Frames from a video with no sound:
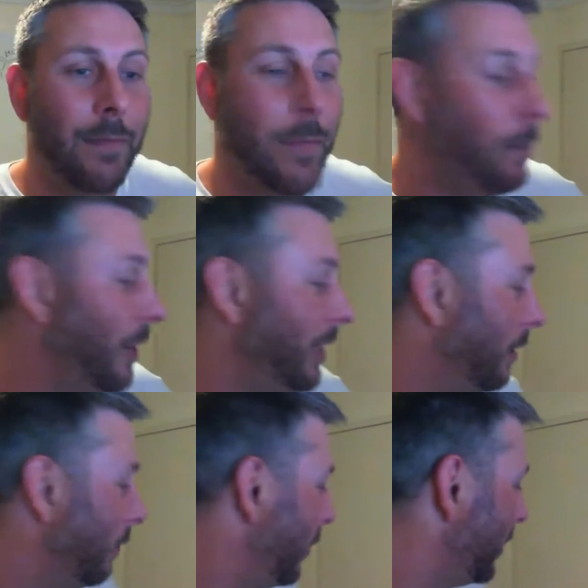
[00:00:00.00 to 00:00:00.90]
reading
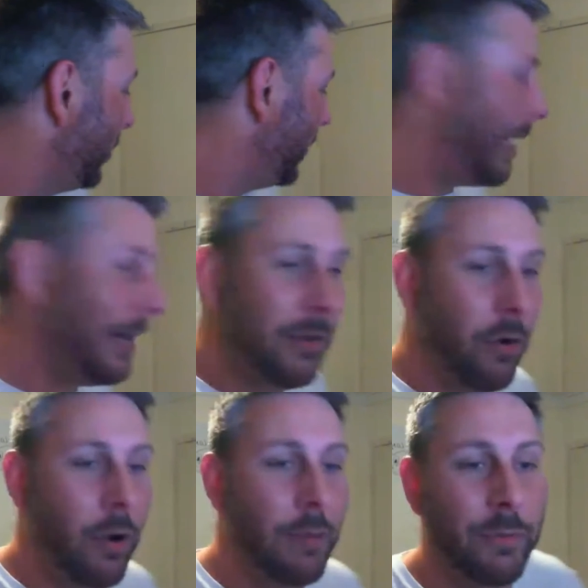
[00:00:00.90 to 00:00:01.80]
the 10
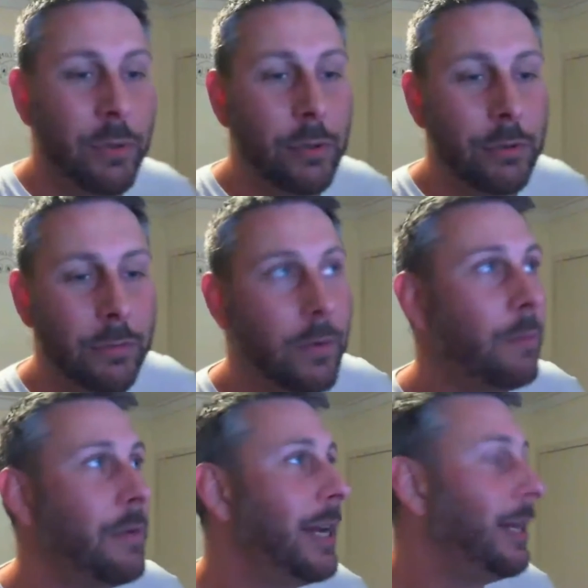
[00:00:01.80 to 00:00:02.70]
times rule. I'm
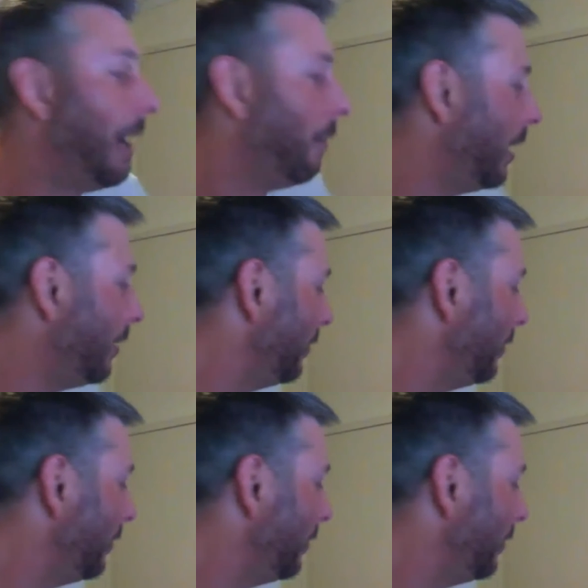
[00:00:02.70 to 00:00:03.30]
reading that one,